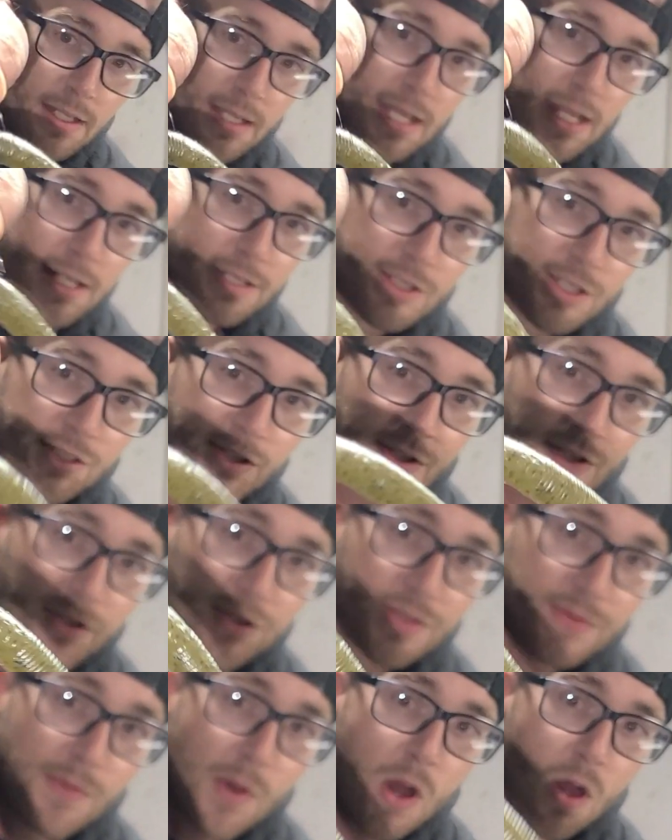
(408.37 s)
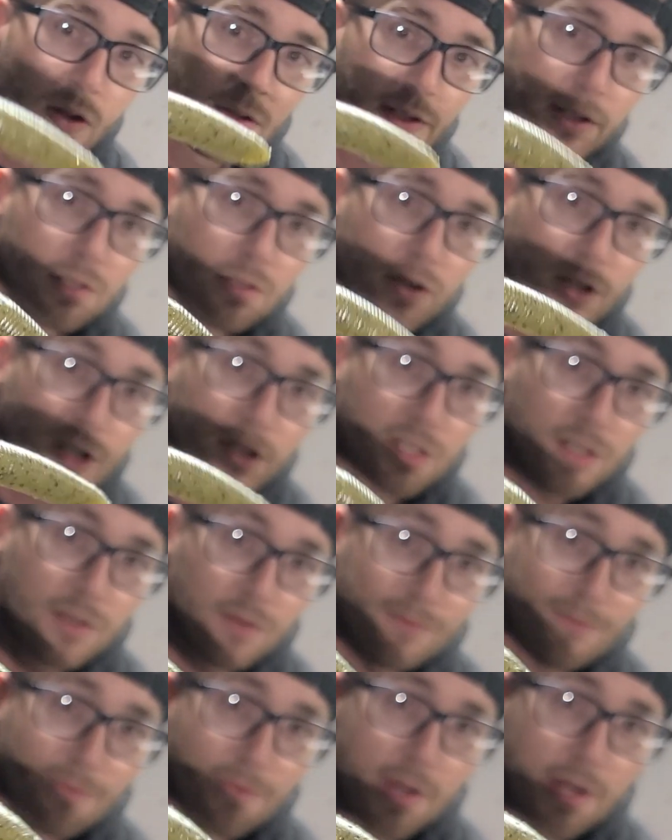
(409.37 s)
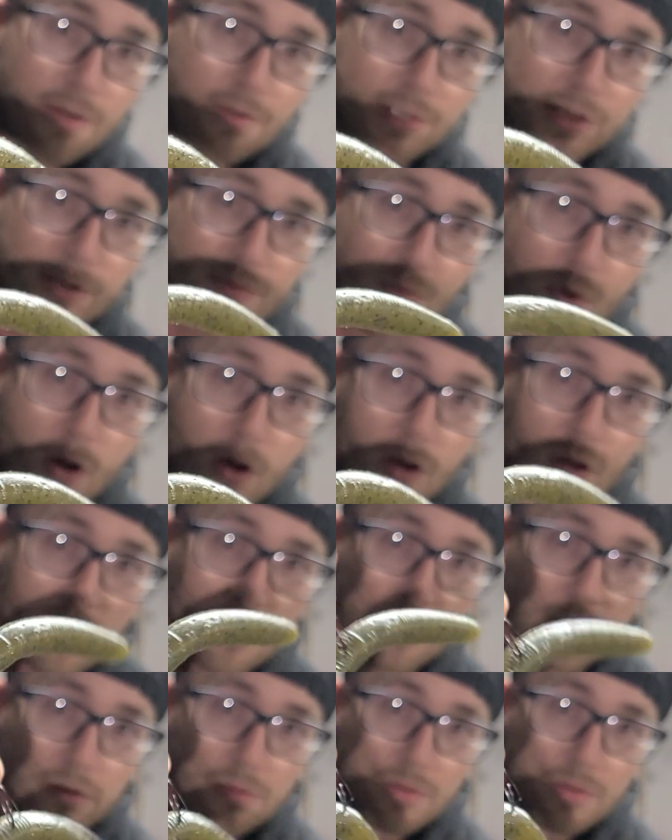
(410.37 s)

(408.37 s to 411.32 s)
And just a small little hook, a very small